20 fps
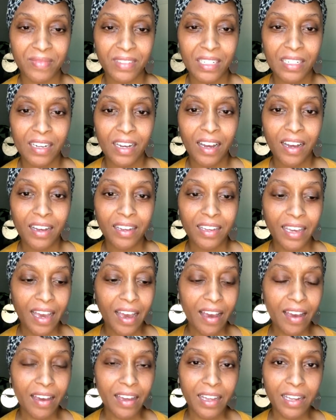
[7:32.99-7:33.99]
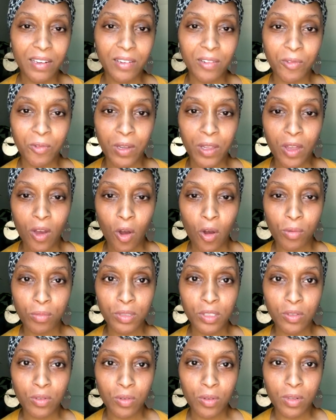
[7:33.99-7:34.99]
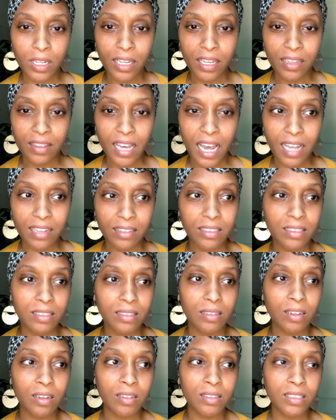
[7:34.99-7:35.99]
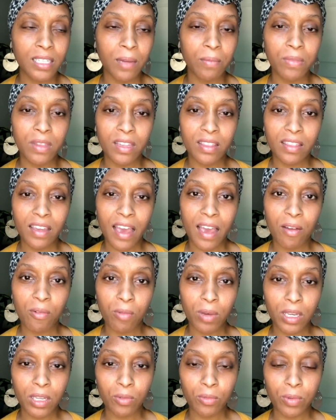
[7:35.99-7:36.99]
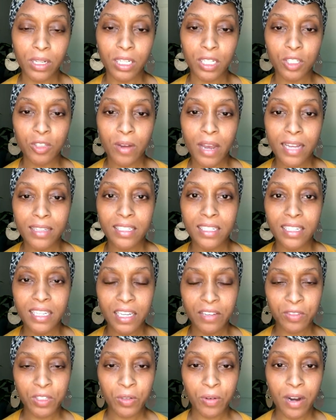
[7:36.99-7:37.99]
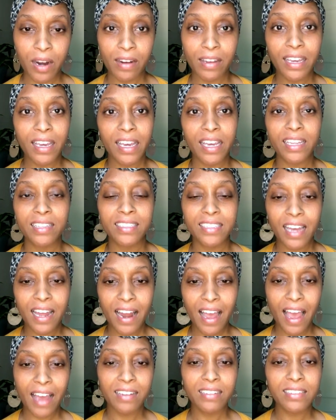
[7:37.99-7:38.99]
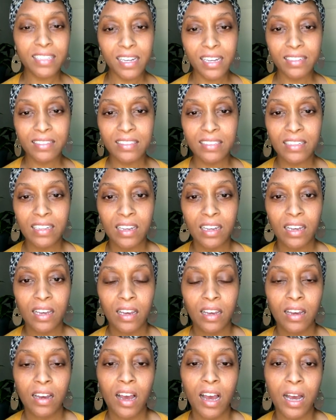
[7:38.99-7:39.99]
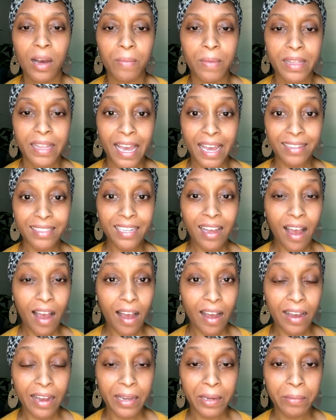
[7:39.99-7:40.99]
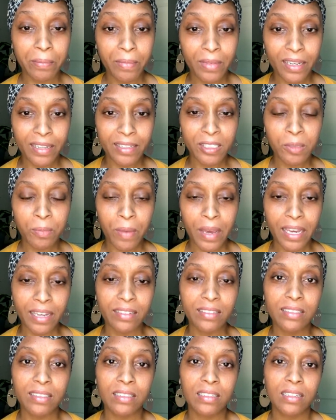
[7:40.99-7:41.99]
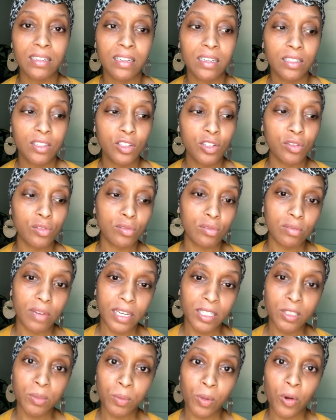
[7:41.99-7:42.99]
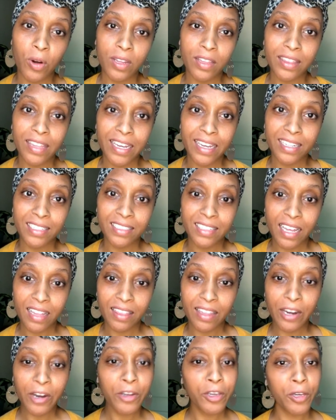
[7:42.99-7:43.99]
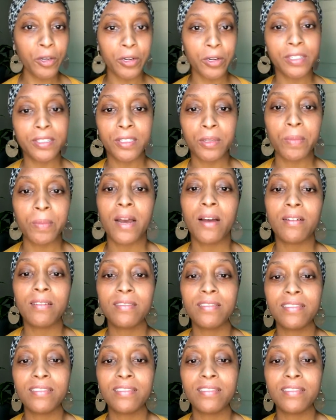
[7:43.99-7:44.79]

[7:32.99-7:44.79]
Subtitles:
Yeah, and with homeschooling, that's something that we really try to give to our kids, that access and that time and space to explore the things that they're curious about,